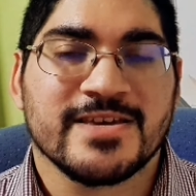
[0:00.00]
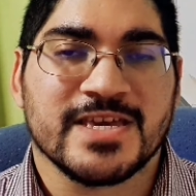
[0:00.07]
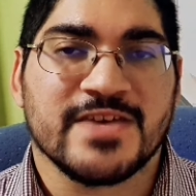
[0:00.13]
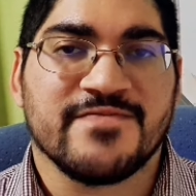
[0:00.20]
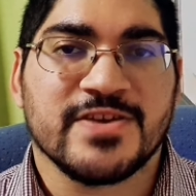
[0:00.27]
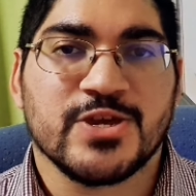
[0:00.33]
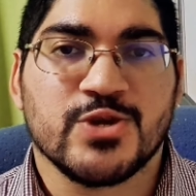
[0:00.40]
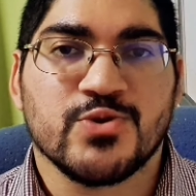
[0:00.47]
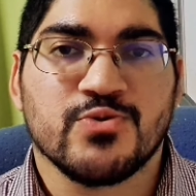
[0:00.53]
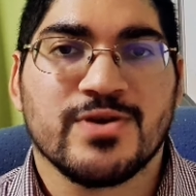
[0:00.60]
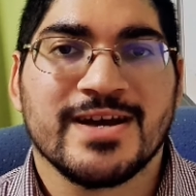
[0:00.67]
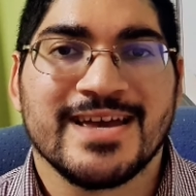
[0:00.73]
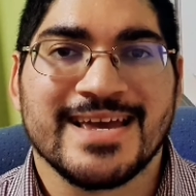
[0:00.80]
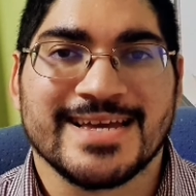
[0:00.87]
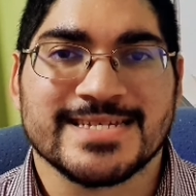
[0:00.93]
giving
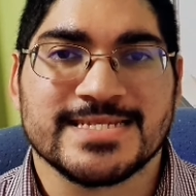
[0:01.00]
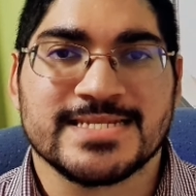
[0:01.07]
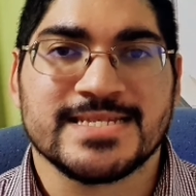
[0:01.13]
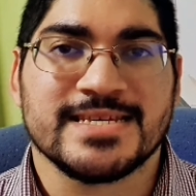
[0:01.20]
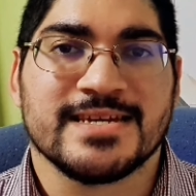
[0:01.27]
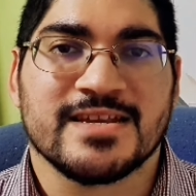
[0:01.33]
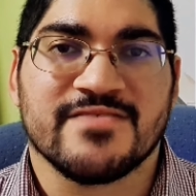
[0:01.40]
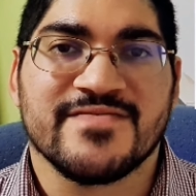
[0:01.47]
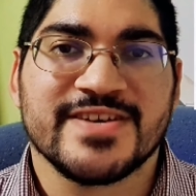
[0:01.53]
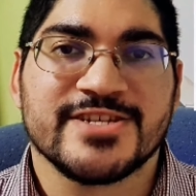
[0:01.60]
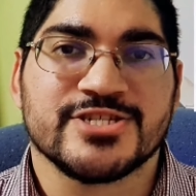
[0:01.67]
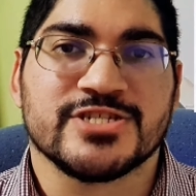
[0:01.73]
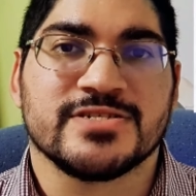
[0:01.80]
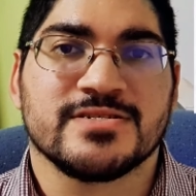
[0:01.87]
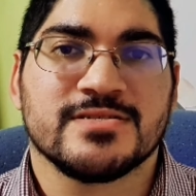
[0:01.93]
you ST
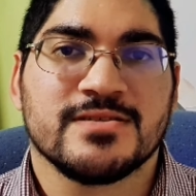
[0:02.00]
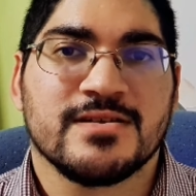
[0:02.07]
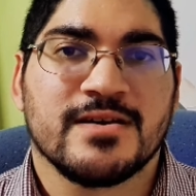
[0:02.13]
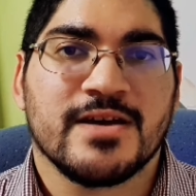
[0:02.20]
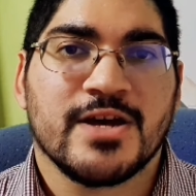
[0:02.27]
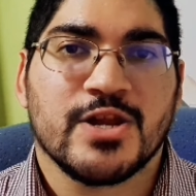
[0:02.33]
elevation.